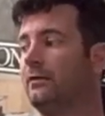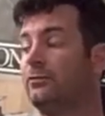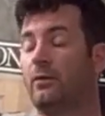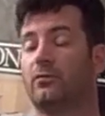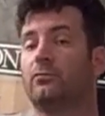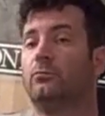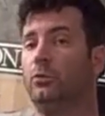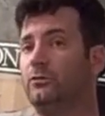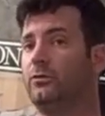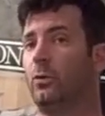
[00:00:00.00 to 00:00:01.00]
If you ever
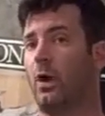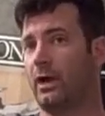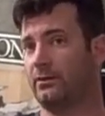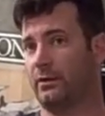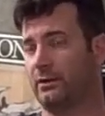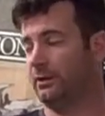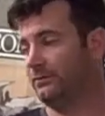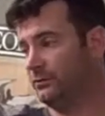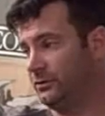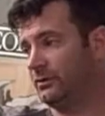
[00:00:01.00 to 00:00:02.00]
removed the wiring,
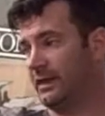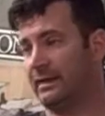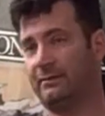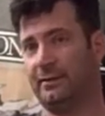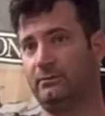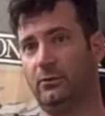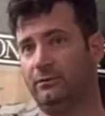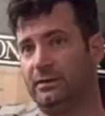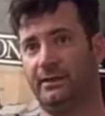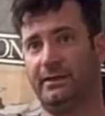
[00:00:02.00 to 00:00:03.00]
if you took that outlet and
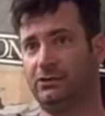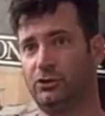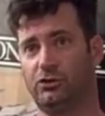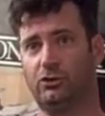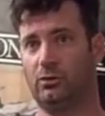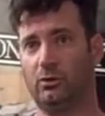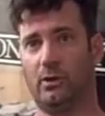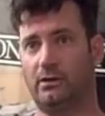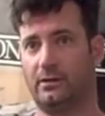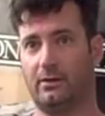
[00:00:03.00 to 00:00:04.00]
moved it an inch or two one
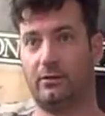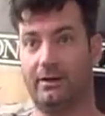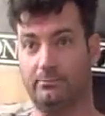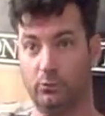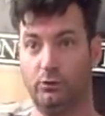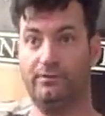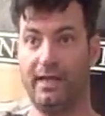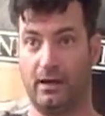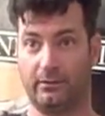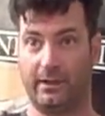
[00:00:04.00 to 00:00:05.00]
way or the other and moved
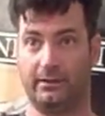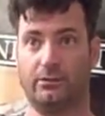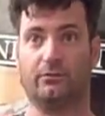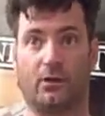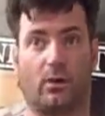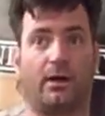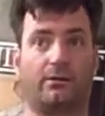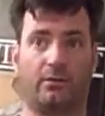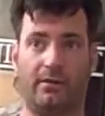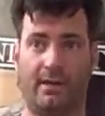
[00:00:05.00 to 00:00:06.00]
the outlet, you're
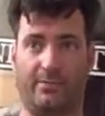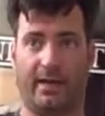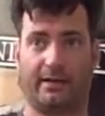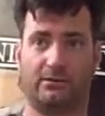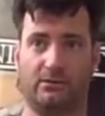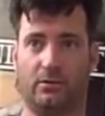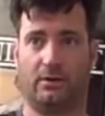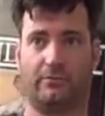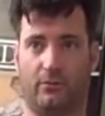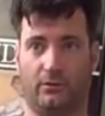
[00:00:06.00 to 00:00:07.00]
required to run that back
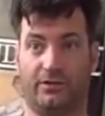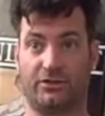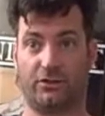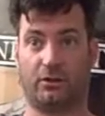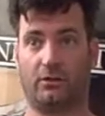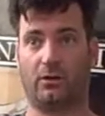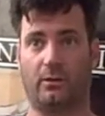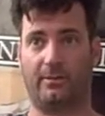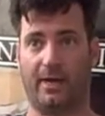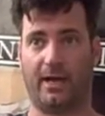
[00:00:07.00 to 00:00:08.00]
ground fault, this circuit all
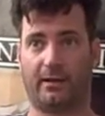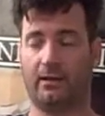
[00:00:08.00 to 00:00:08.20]
the way back.